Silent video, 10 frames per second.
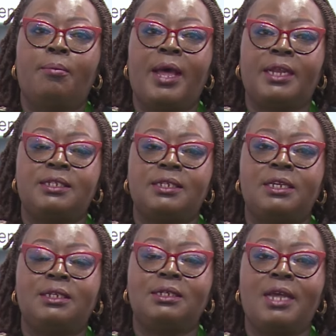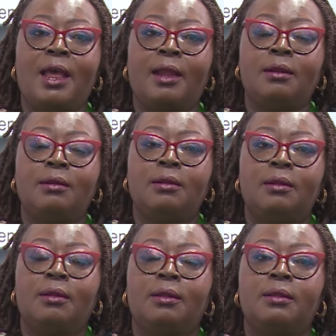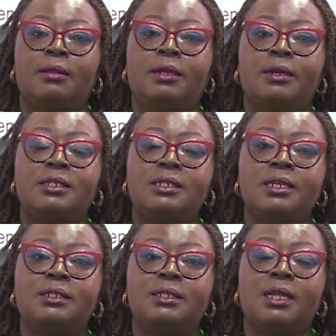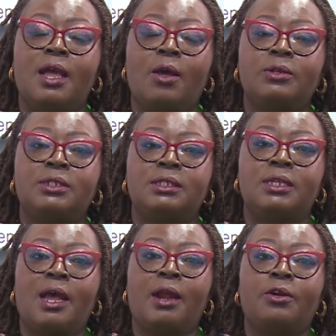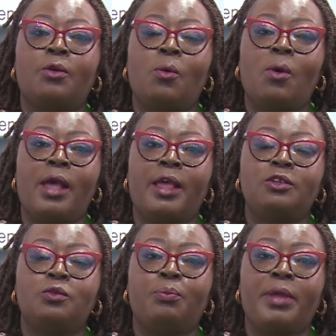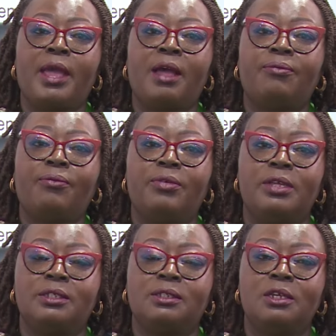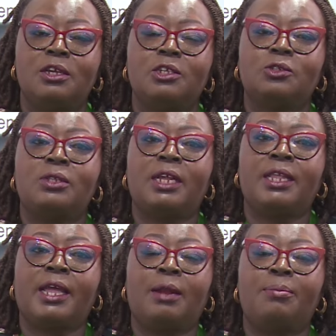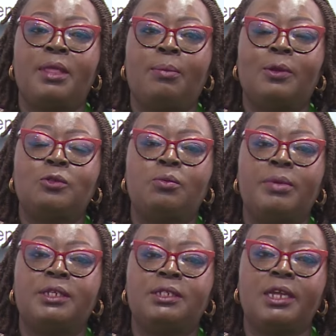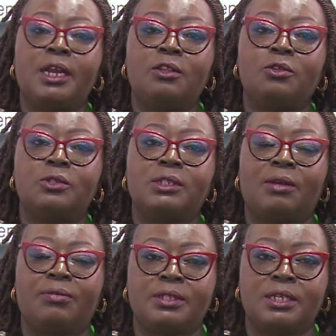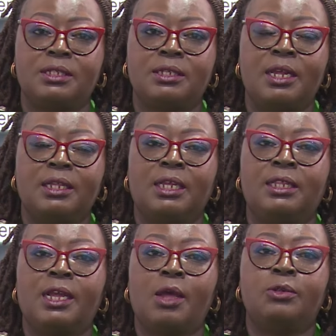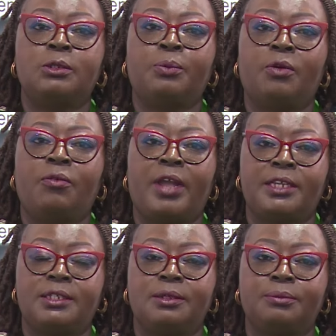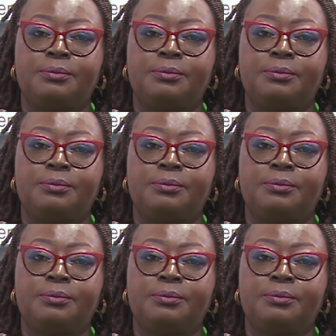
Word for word: But in turn, the residents in the counties are required to pay a fees so that they can be able to maintain those services that the county provides.